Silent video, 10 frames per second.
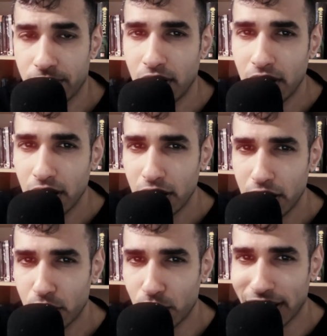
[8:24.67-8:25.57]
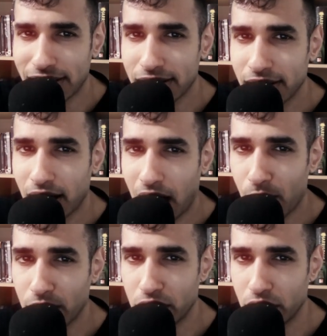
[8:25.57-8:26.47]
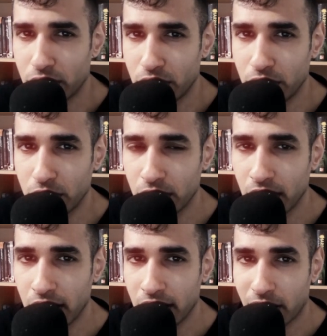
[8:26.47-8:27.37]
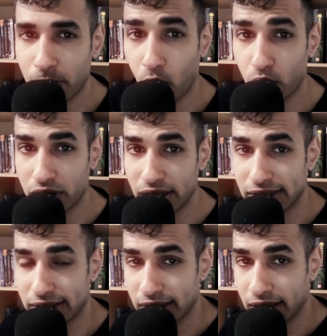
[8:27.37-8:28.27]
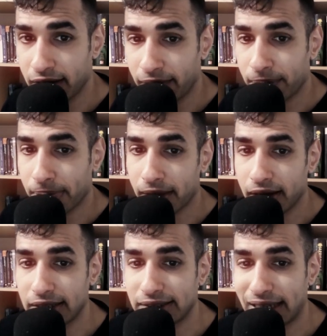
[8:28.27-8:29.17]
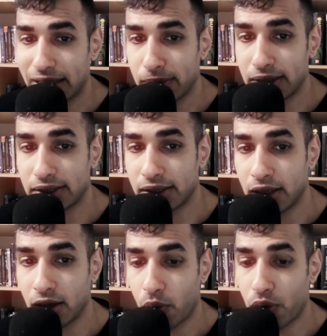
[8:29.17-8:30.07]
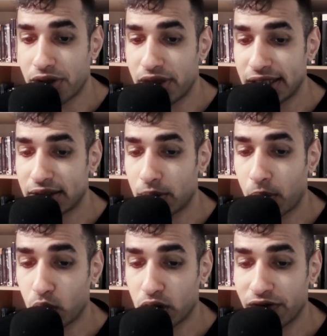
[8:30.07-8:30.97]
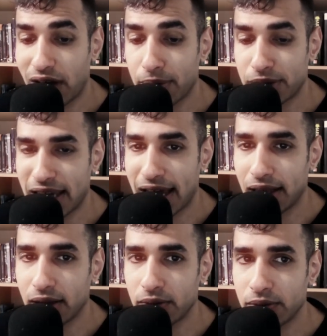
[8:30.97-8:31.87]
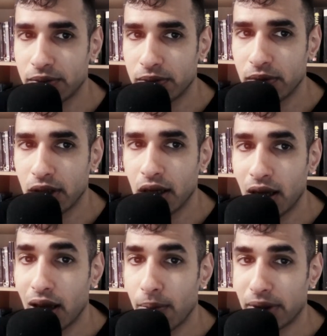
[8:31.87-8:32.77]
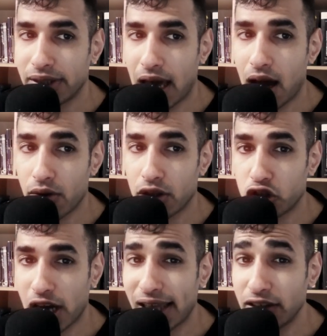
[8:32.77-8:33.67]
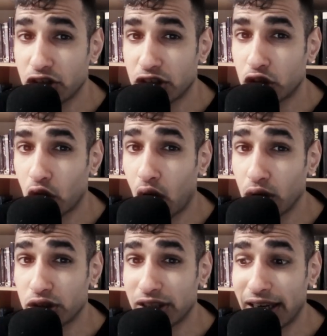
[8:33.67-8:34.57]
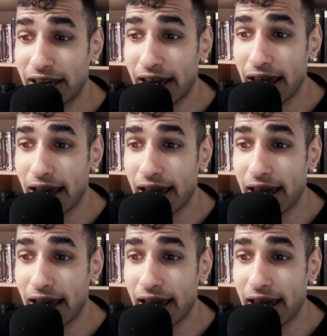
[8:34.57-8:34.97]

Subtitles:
You do it. I want you to report this statement with this reporting verb tell. But now the challenge starts here.